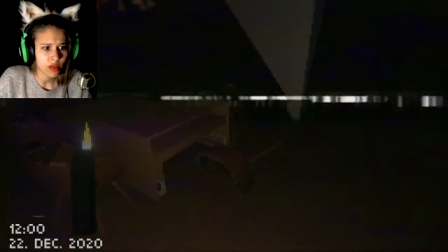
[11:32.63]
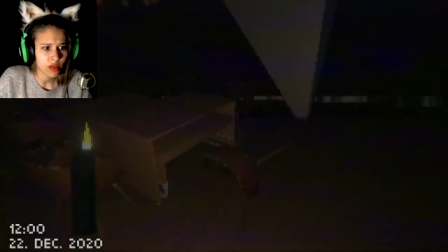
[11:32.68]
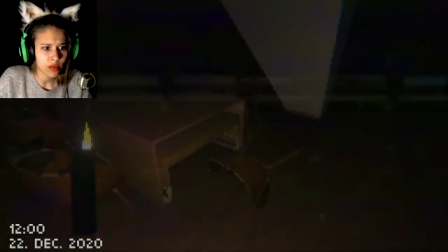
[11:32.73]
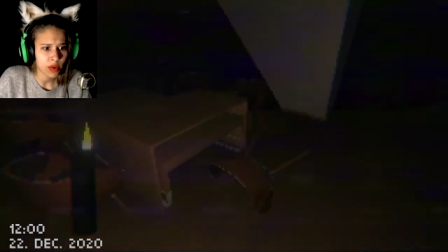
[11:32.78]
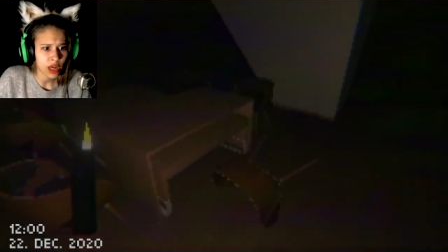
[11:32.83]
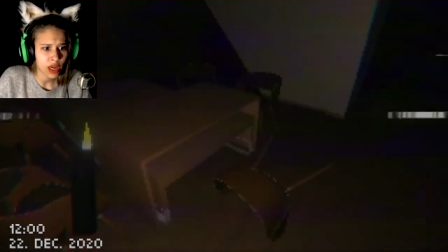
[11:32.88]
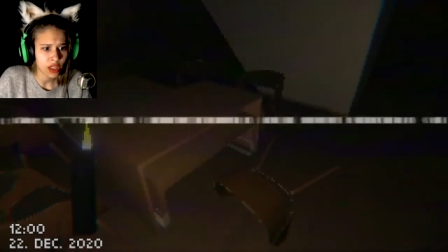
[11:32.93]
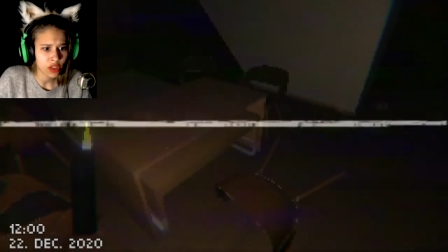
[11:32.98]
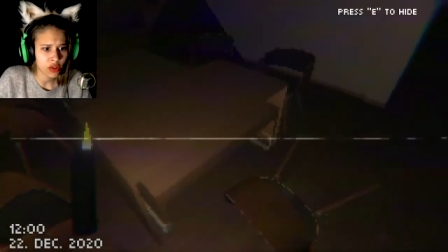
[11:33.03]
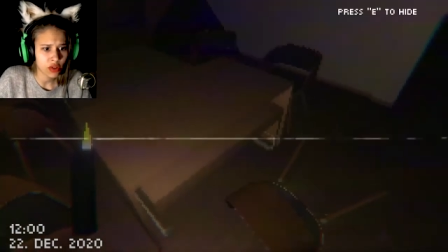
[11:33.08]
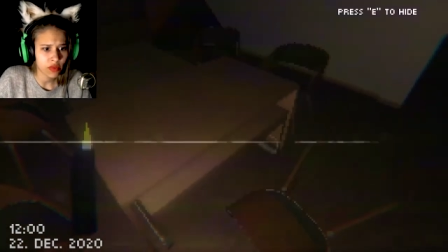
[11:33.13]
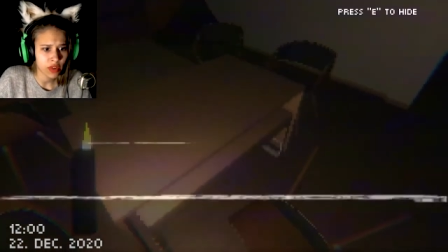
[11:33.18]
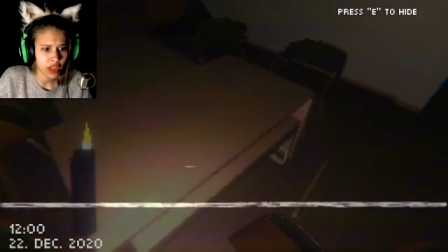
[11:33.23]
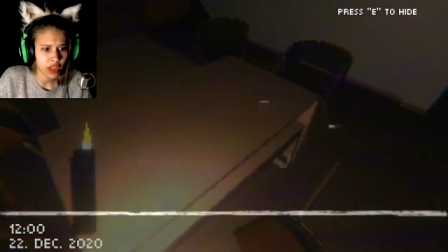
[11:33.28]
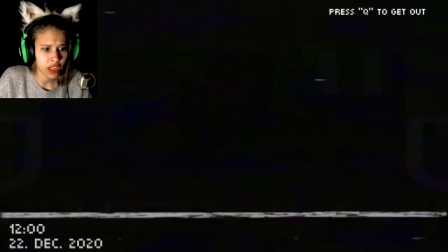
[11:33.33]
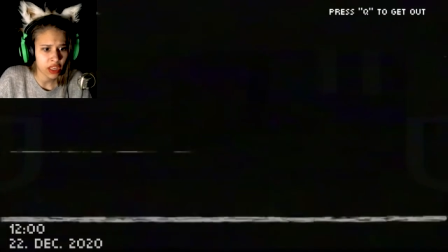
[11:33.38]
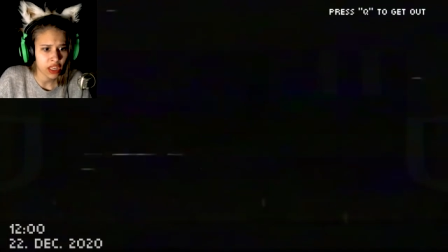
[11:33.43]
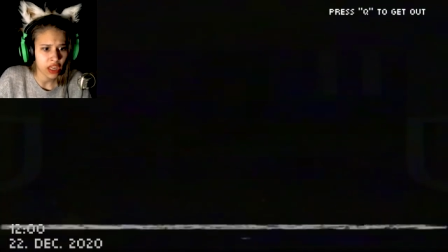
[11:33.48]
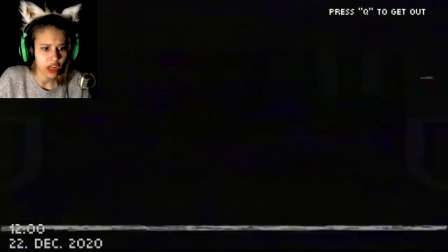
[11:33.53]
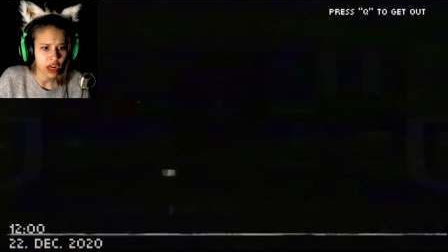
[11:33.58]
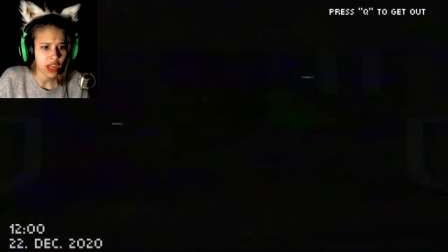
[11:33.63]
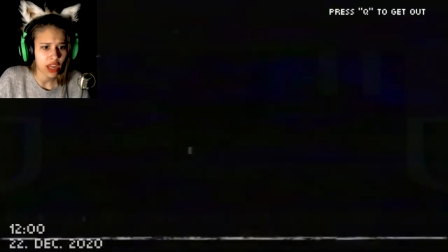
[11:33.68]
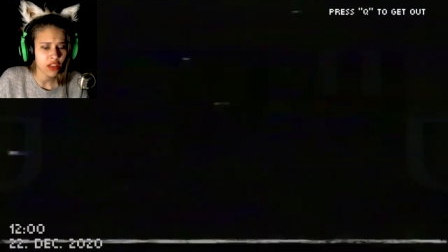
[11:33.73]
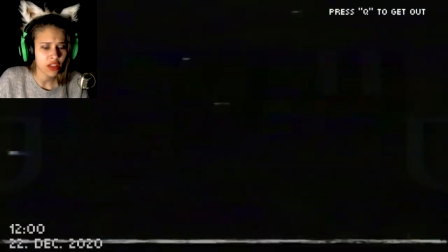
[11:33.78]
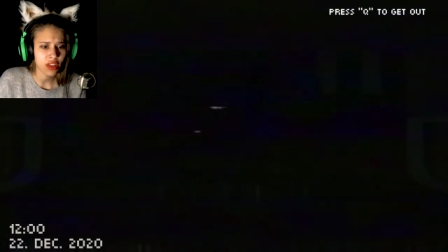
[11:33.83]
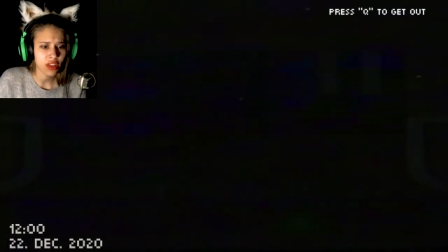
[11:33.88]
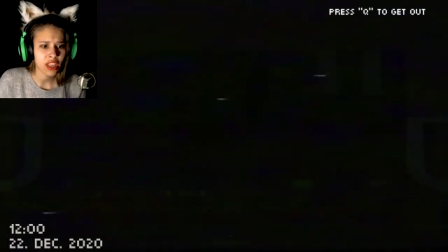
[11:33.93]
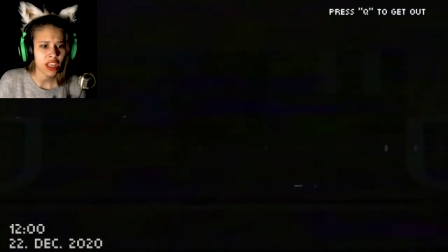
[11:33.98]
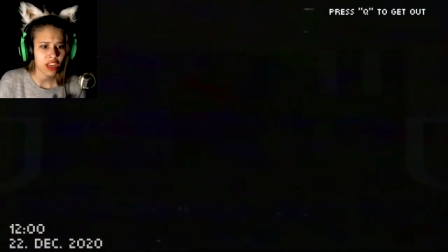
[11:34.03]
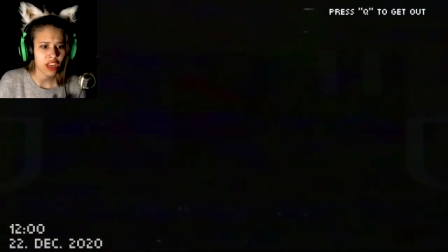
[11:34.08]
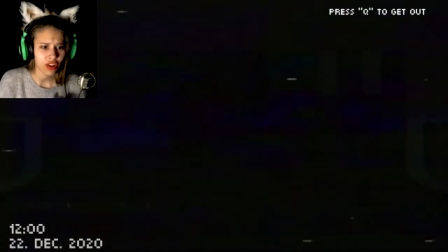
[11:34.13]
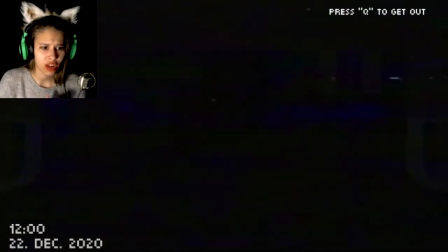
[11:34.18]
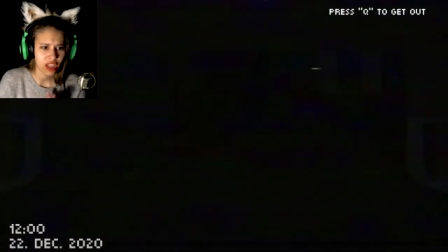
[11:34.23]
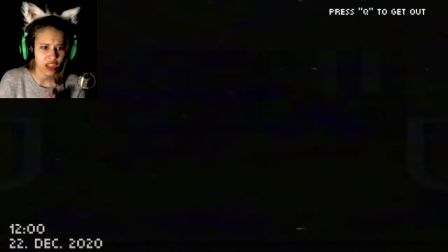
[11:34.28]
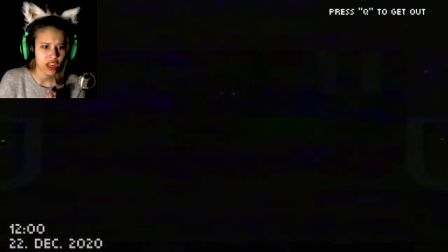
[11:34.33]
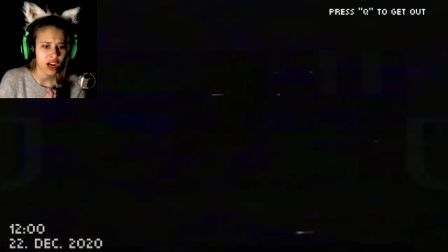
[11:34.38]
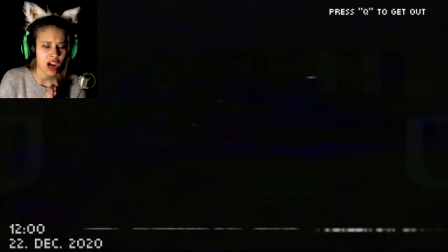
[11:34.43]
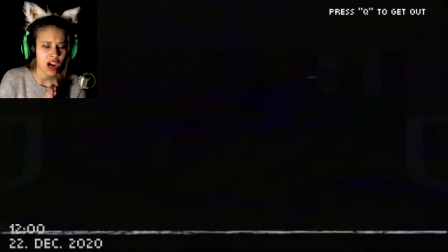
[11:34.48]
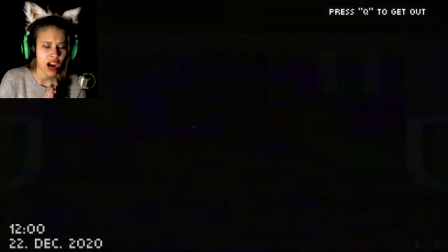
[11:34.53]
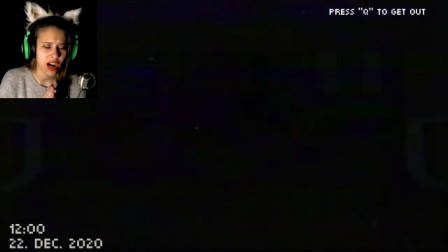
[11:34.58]
I'm hiding over here. I don't hear
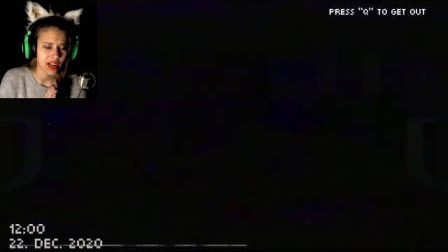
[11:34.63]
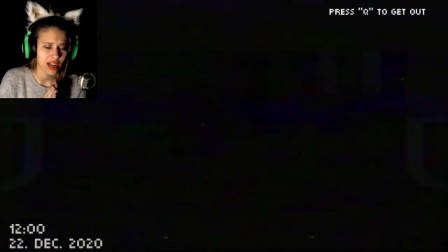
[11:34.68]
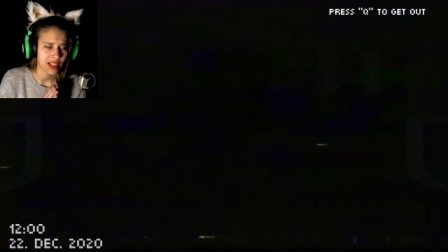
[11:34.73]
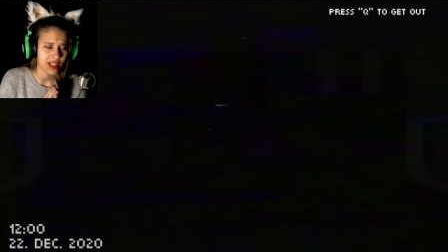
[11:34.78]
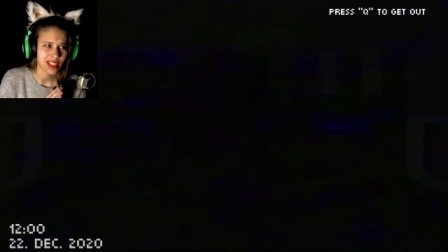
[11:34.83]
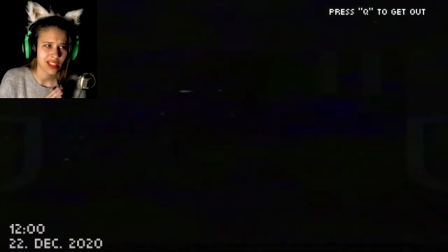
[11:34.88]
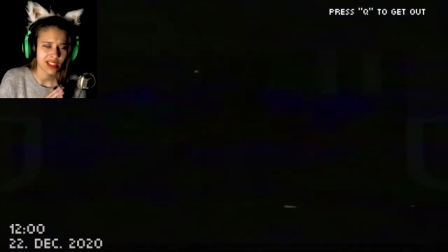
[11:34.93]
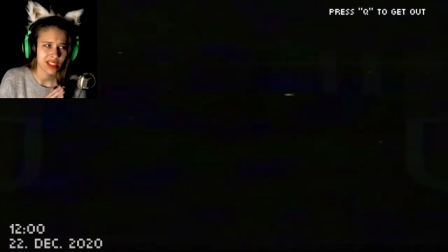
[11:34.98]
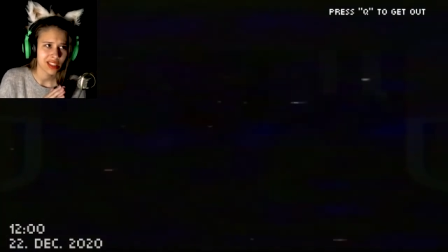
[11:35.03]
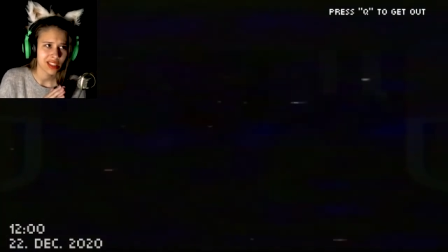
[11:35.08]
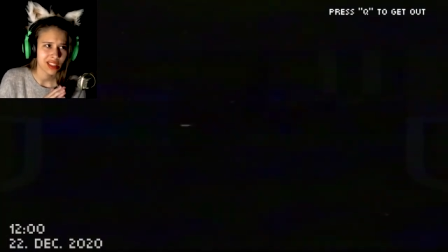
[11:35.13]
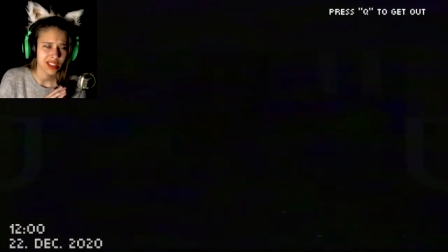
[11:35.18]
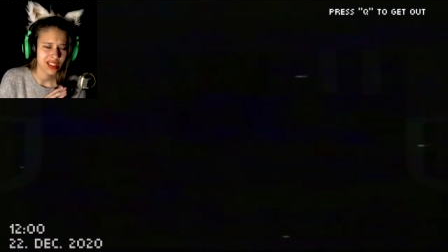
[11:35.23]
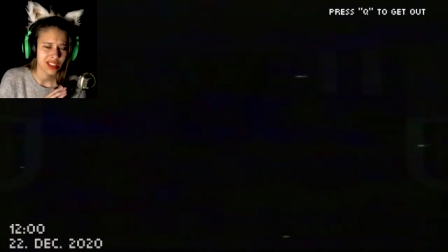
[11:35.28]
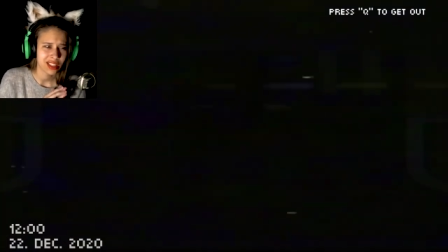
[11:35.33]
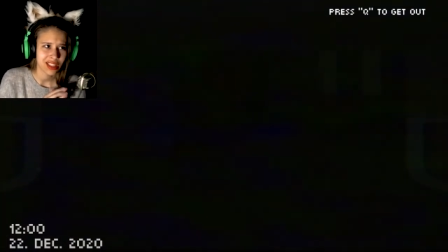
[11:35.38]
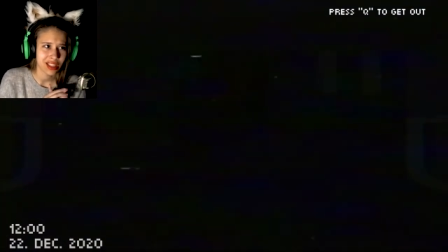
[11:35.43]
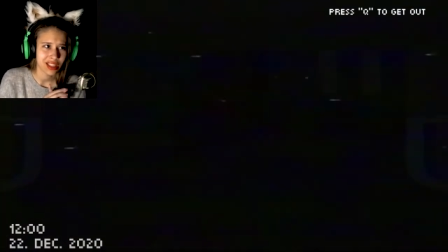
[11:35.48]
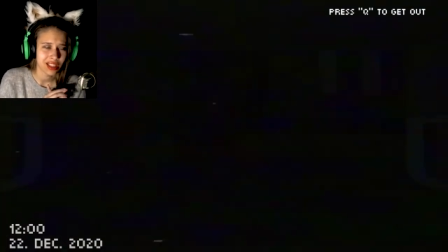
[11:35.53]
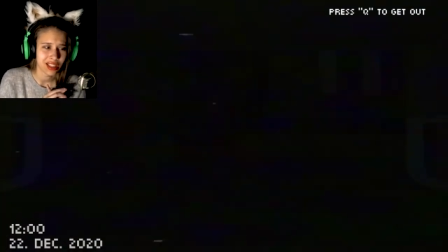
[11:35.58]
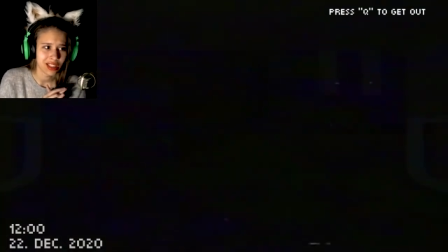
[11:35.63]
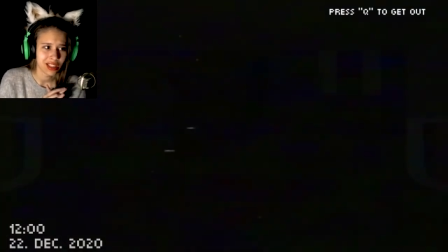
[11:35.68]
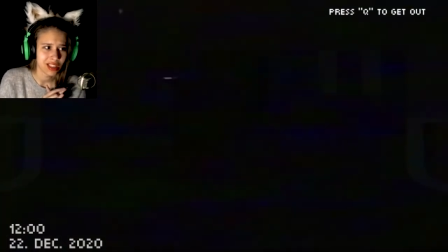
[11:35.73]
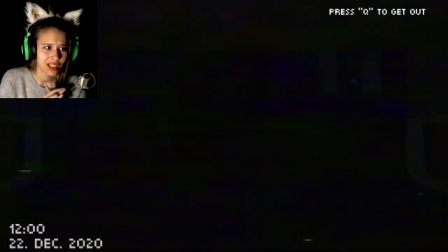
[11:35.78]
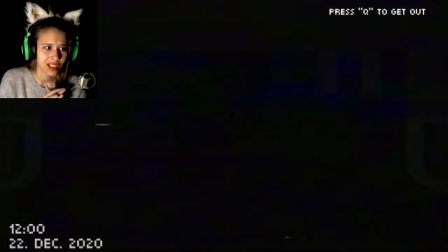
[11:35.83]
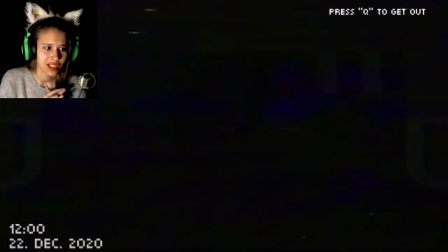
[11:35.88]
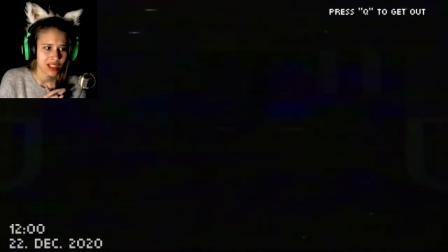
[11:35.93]
any heart, sir.